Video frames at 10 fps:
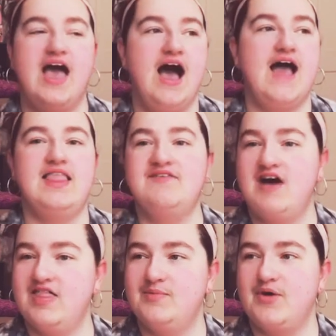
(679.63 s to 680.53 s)
I love
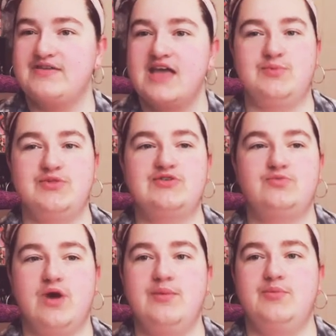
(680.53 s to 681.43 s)
all the boys. There's
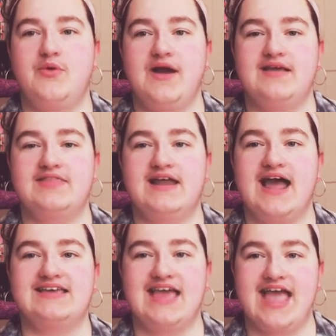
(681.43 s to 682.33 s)
one boy that
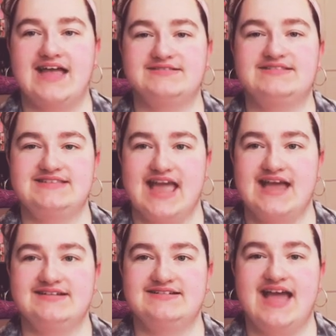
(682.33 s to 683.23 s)
I can't
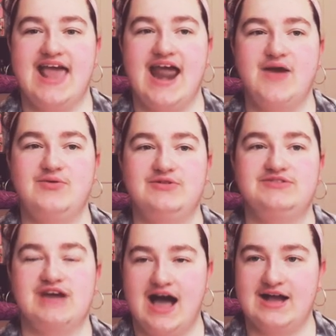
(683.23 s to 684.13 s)
stand, and I will
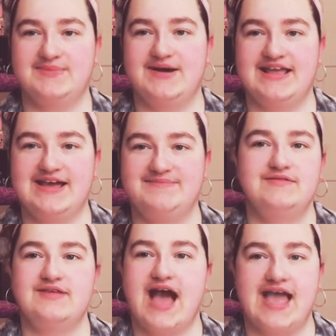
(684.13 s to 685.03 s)
talk about him.
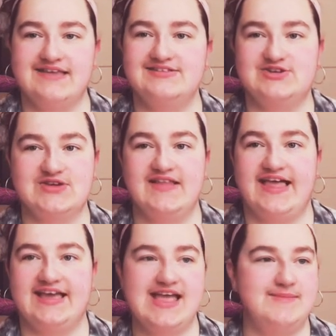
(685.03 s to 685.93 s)
I do not
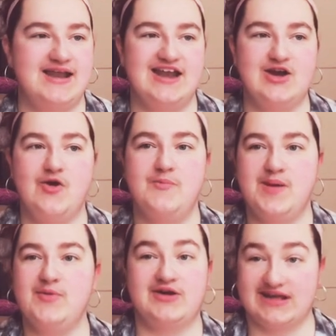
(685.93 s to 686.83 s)
like him, and I know
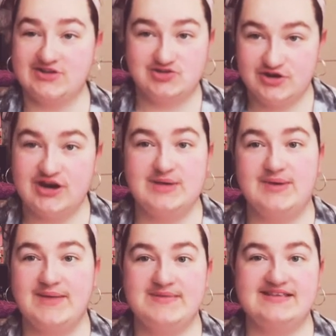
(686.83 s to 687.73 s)
people are gonna get triggered
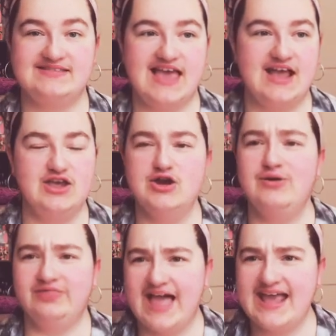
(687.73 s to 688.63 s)
by me saying, you
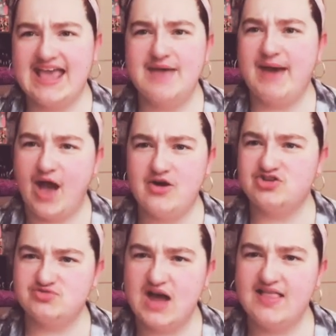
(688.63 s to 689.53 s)
don't like him? How
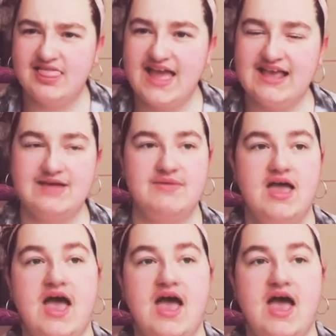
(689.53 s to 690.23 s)
could you not like him?